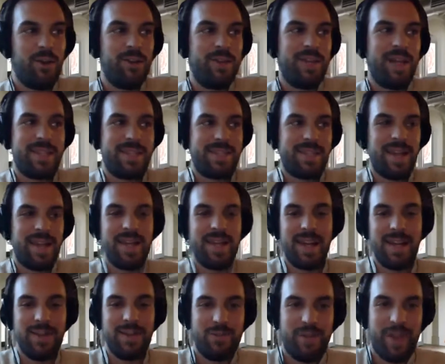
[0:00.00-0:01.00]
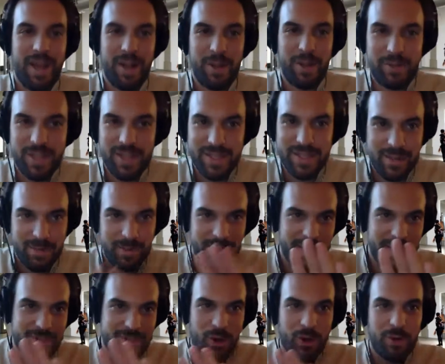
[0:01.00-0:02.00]
that side kind of helped us. I
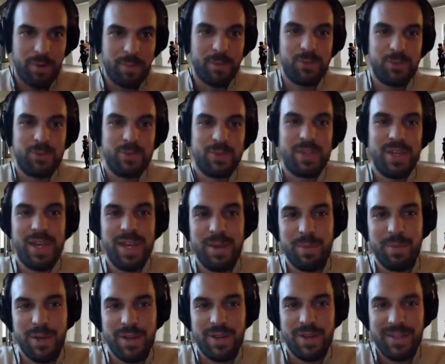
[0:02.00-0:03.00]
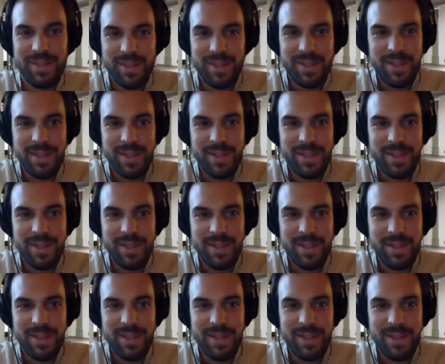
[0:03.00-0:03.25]
mean, it's horrible to say, but,